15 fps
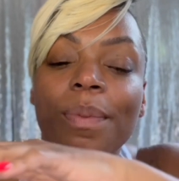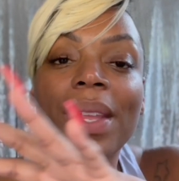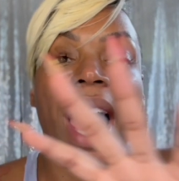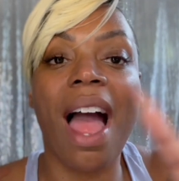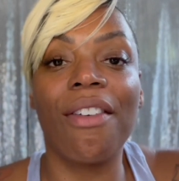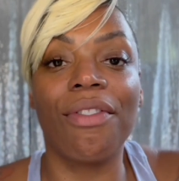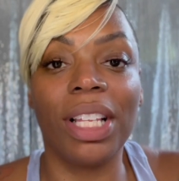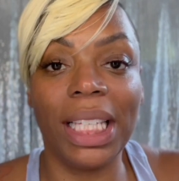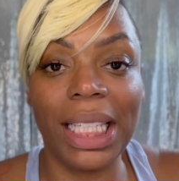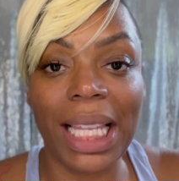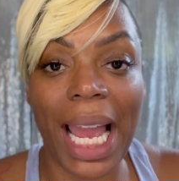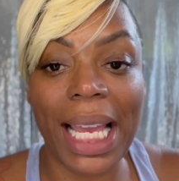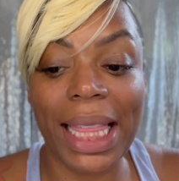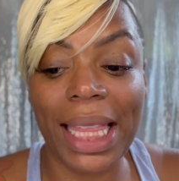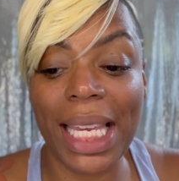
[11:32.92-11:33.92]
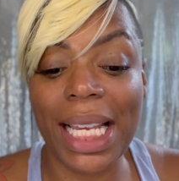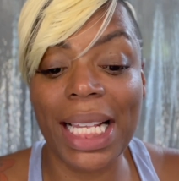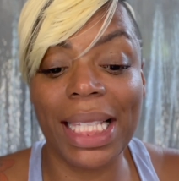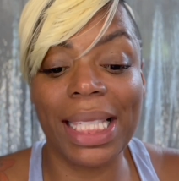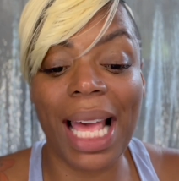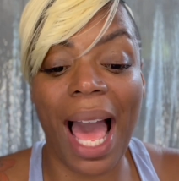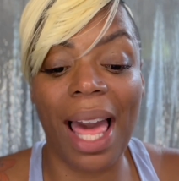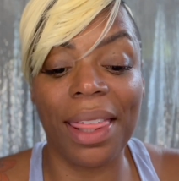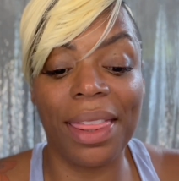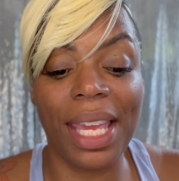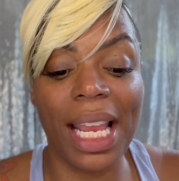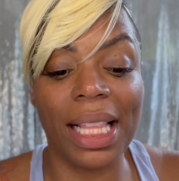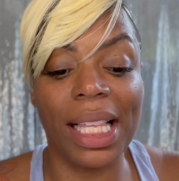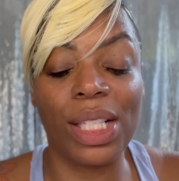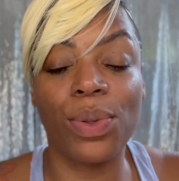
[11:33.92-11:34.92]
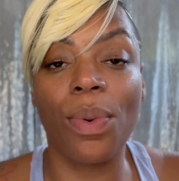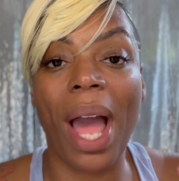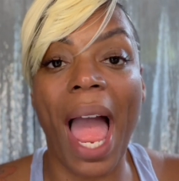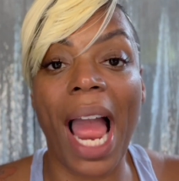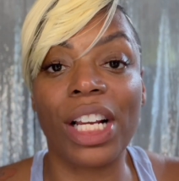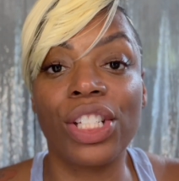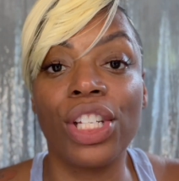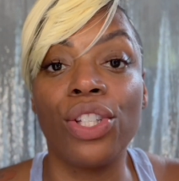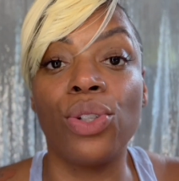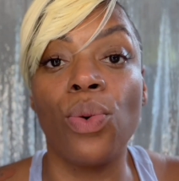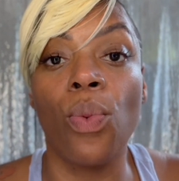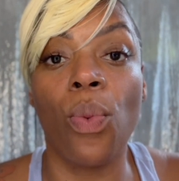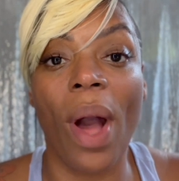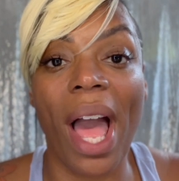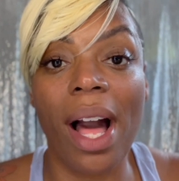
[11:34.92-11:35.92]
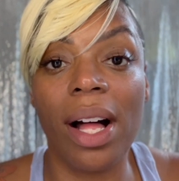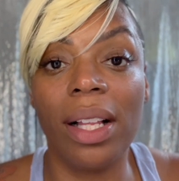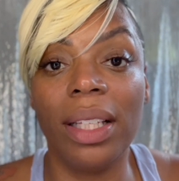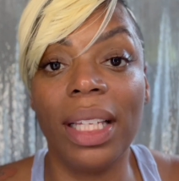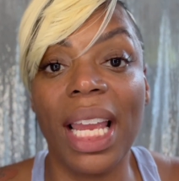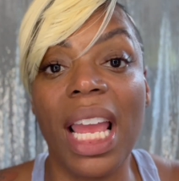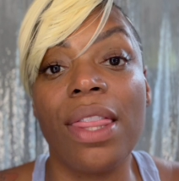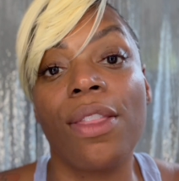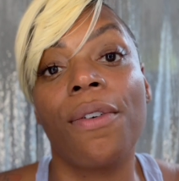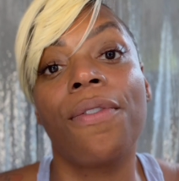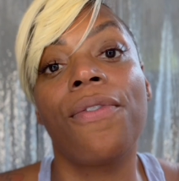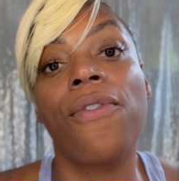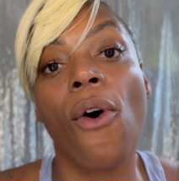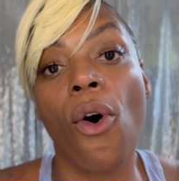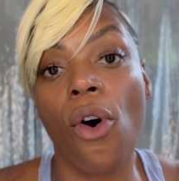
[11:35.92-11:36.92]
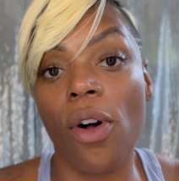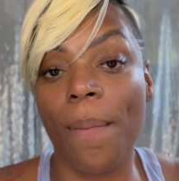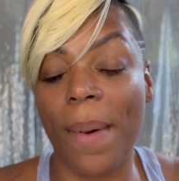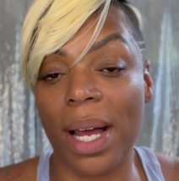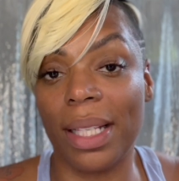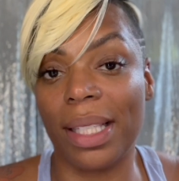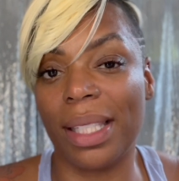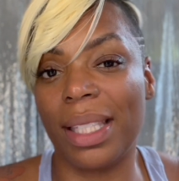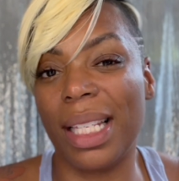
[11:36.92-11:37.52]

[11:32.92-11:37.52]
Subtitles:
I really like this. I think this will actually do well in the fall months.